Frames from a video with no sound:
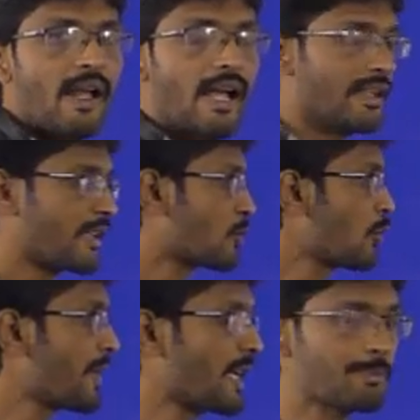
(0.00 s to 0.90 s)
And the
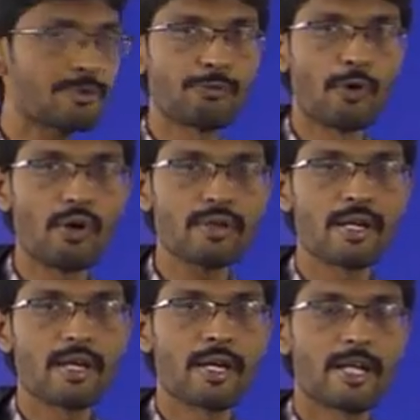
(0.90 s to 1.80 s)
2 becomes 4
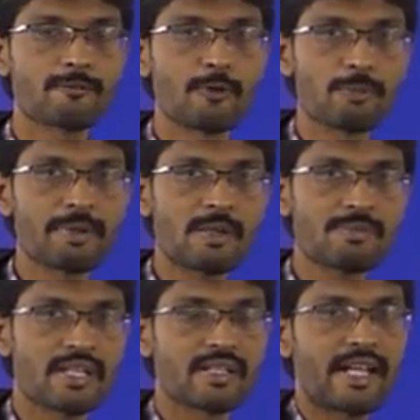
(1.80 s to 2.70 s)
and 4
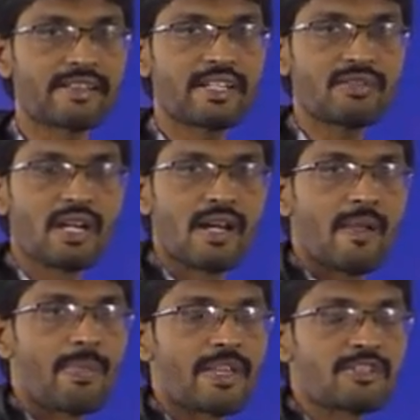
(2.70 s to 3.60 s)
becomes 8. Like this,
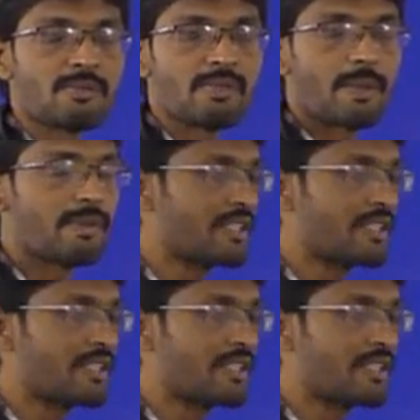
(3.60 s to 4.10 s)
the stimulated